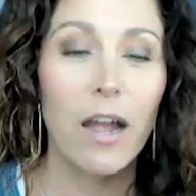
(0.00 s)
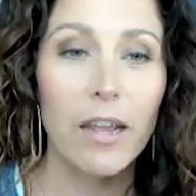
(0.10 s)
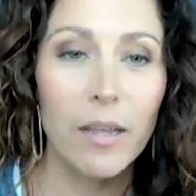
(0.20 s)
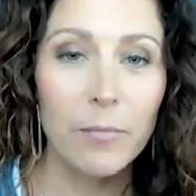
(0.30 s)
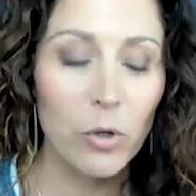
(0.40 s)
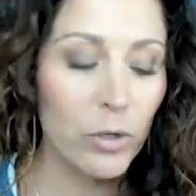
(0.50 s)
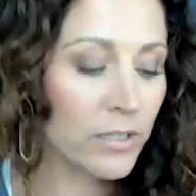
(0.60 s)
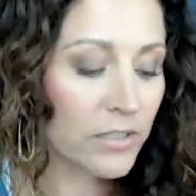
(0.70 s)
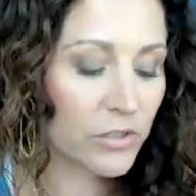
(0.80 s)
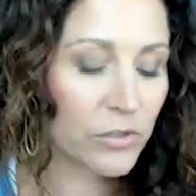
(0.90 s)
I am
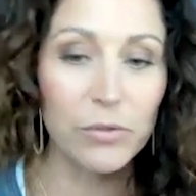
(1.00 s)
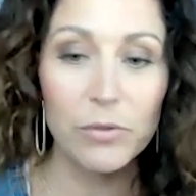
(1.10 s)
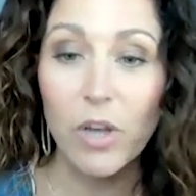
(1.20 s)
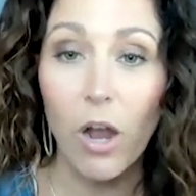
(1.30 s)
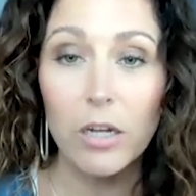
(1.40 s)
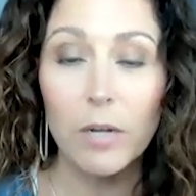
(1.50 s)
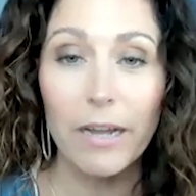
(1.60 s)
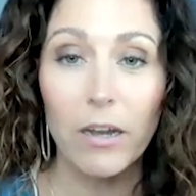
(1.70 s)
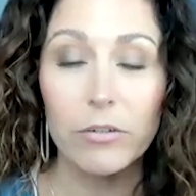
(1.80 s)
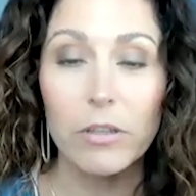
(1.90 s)
going to talk
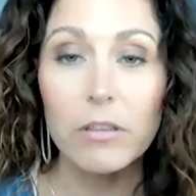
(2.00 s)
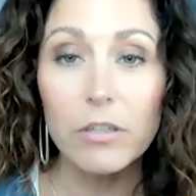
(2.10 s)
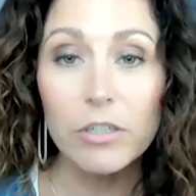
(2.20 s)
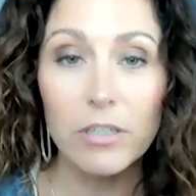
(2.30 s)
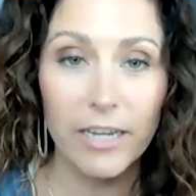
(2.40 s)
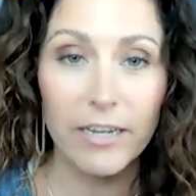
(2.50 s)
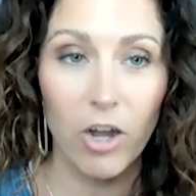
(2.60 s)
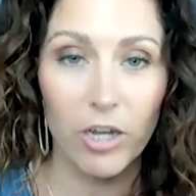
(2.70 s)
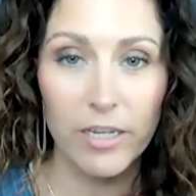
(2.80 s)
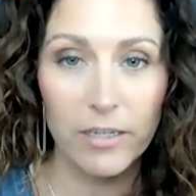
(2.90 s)
about lookalike
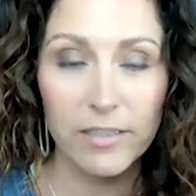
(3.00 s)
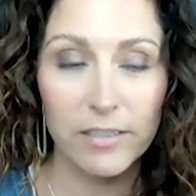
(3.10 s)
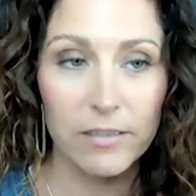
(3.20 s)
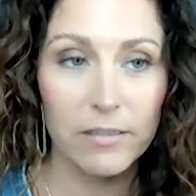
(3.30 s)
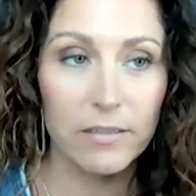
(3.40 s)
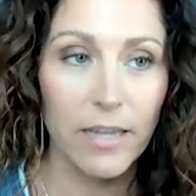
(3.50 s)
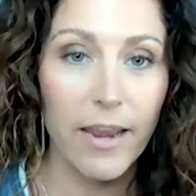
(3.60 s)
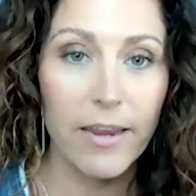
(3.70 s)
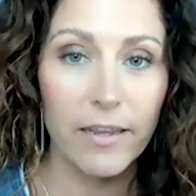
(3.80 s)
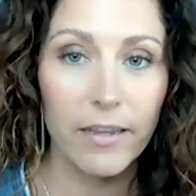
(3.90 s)
audiences.
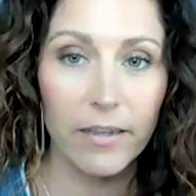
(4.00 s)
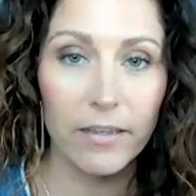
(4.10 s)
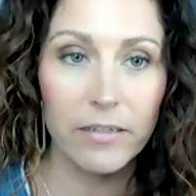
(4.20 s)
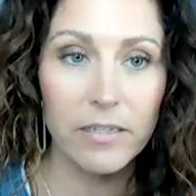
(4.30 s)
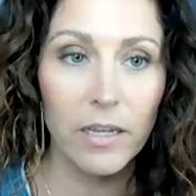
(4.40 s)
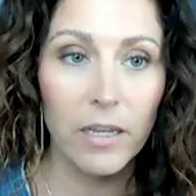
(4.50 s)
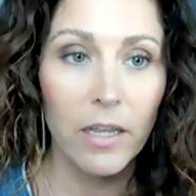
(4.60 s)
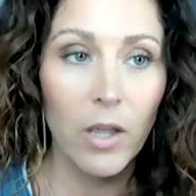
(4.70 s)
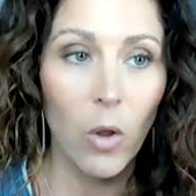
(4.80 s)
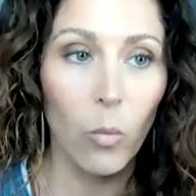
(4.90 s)
And
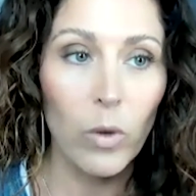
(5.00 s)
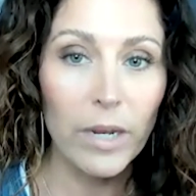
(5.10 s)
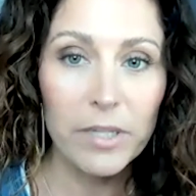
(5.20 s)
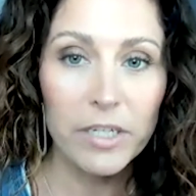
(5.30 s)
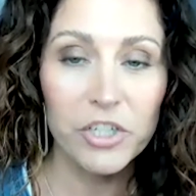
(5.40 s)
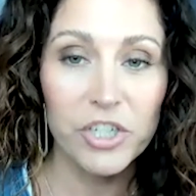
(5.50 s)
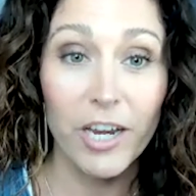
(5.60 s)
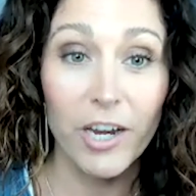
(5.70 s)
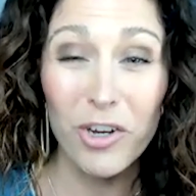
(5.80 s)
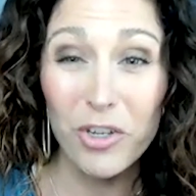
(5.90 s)
what I'm going to
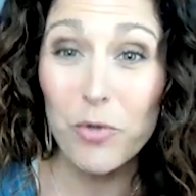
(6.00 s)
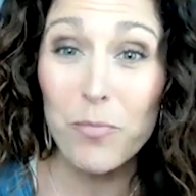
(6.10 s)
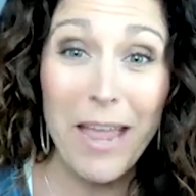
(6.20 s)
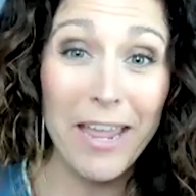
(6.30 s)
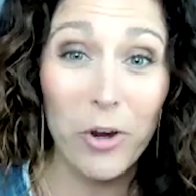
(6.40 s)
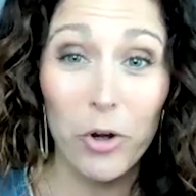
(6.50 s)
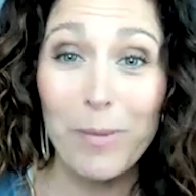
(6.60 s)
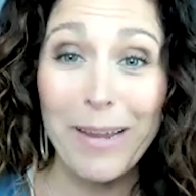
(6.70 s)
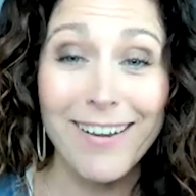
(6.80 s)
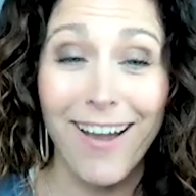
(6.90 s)
share, you may or
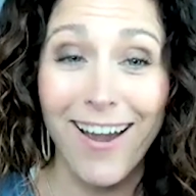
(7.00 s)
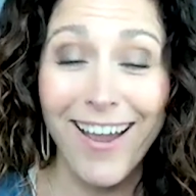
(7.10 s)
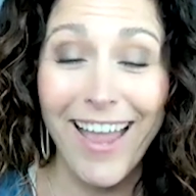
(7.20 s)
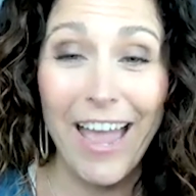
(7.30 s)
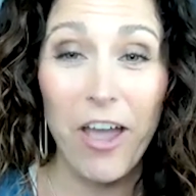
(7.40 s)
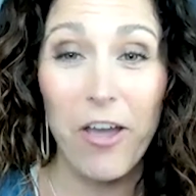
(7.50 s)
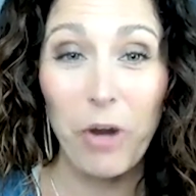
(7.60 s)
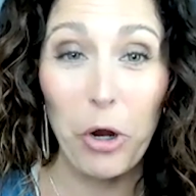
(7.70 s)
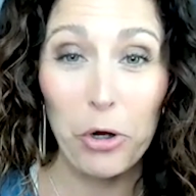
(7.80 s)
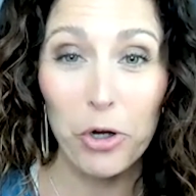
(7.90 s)
may not have
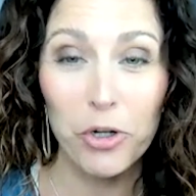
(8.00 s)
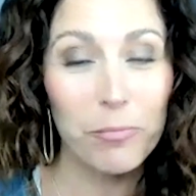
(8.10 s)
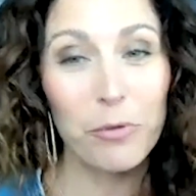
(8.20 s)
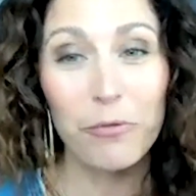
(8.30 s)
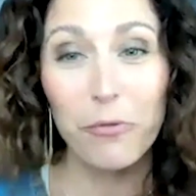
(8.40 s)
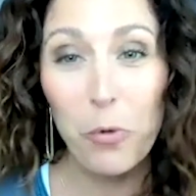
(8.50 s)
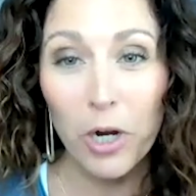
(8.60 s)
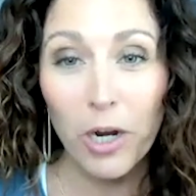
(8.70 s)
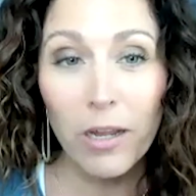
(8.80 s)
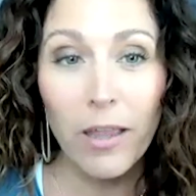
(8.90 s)
heard
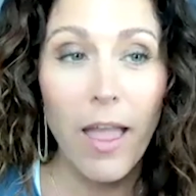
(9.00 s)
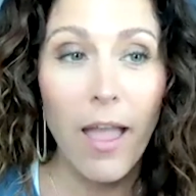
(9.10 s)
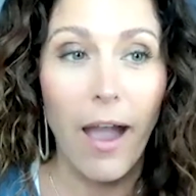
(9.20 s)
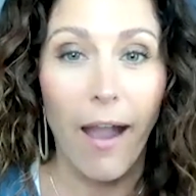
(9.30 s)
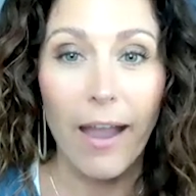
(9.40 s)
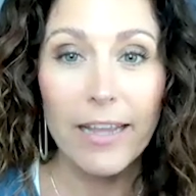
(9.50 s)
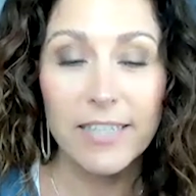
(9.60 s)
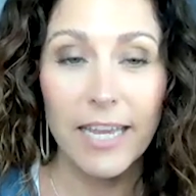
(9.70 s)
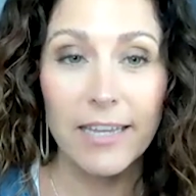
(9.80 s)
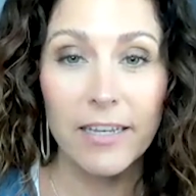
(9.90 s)
before. I
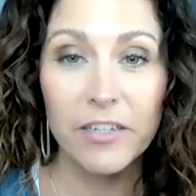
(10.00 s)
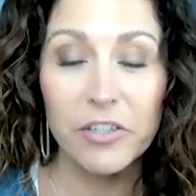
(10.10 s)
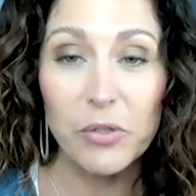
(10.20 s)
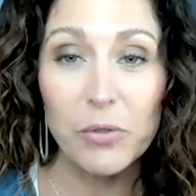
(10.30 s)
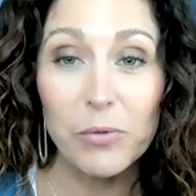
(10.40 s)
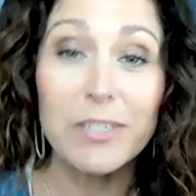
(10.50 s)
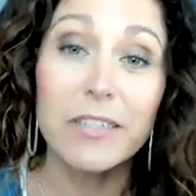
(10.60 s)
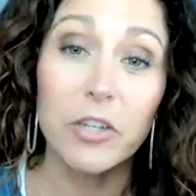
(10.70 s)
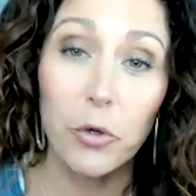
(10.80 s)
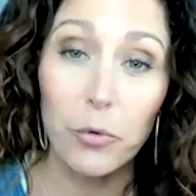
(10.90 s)
tend to
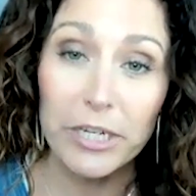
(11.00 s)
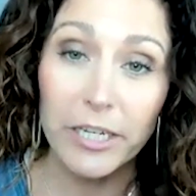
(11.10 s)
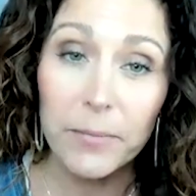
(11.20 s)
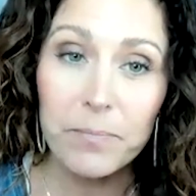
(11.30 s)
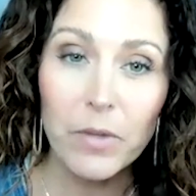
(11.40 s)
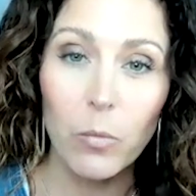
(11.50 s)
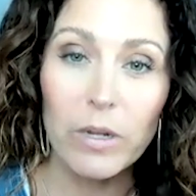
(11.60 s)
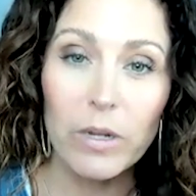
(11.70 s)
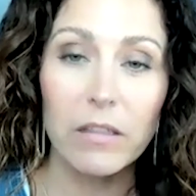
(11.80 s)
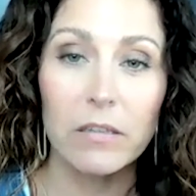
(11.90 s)
disagree
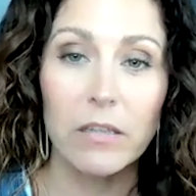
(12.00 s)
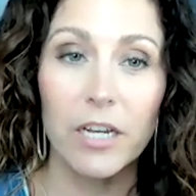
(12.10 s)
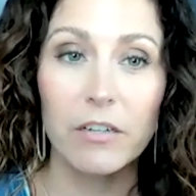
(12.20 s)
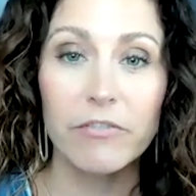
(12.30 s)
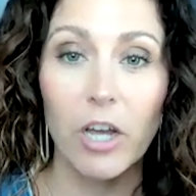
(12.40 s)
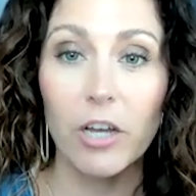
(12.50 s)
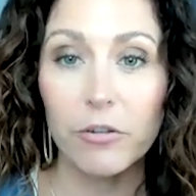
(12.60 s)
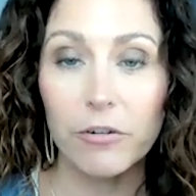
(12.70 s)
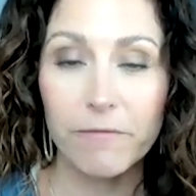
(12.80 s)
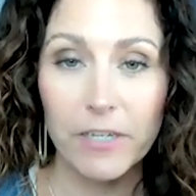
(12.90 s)
with a lot of
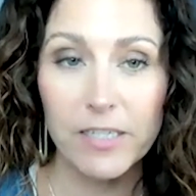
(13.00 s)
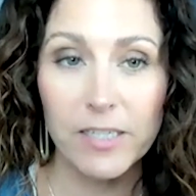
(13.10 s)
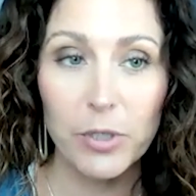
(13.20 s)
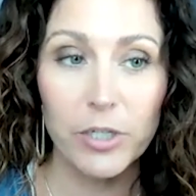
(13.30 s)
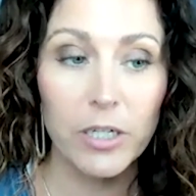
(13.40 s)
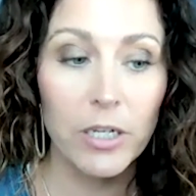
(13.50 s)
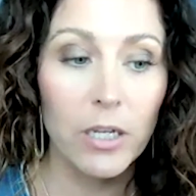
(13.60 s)
other Facebook